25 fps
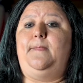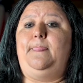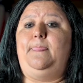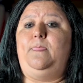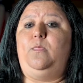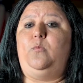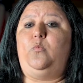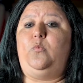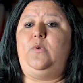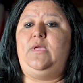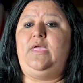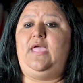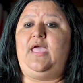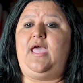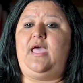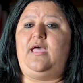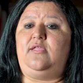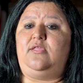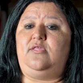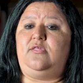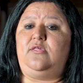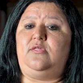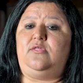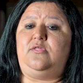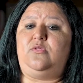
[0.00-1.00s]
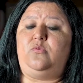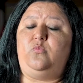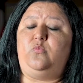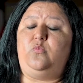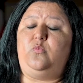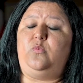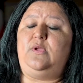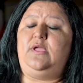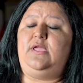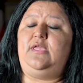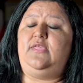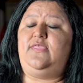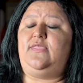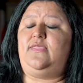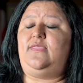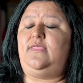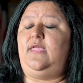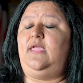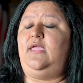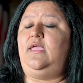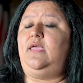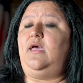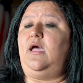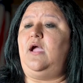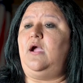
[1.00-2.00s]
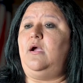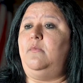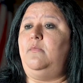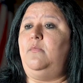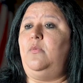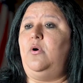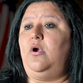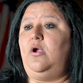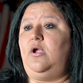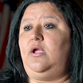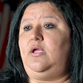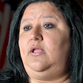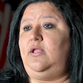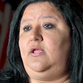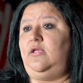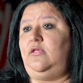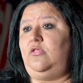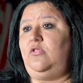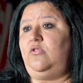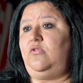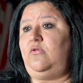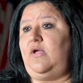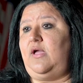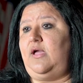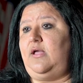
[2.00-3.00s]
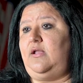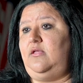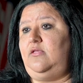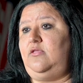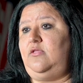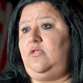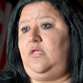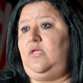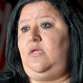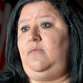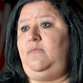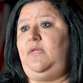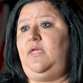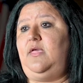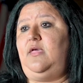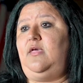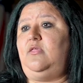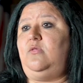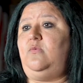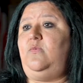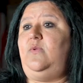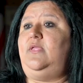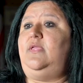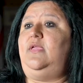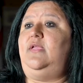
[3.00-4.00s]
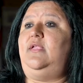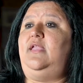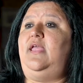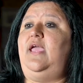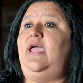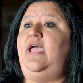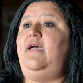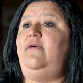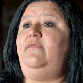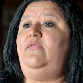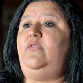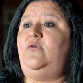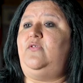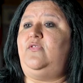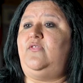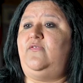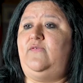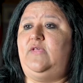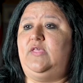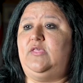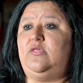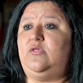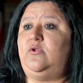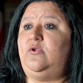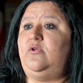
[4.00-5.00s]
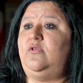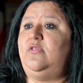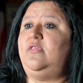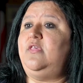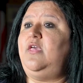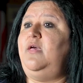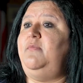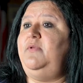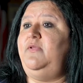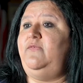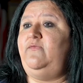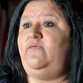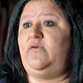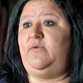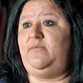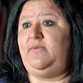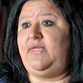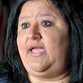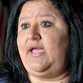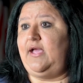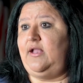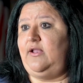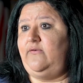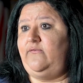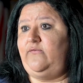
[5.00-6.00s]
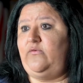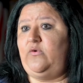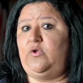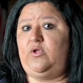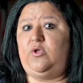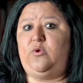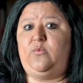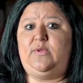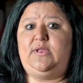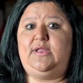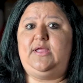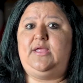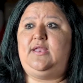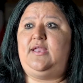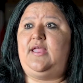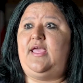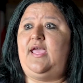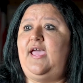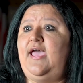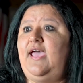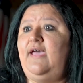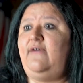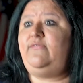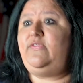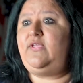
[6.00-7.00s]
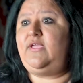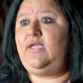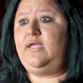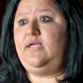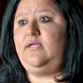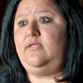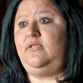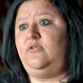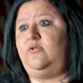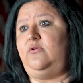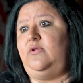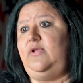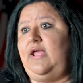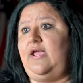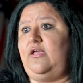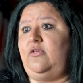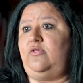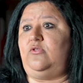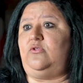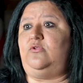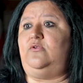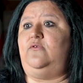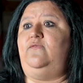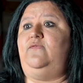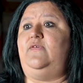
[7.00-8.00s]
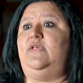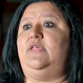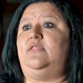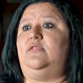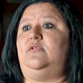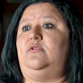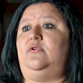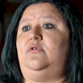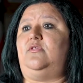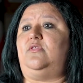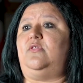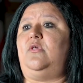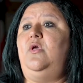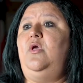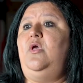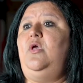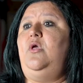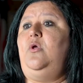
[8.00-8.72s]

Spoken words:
We had to rethink our marketing strategy because we didn't have those visitors coming from California. We didn't have the international visitors.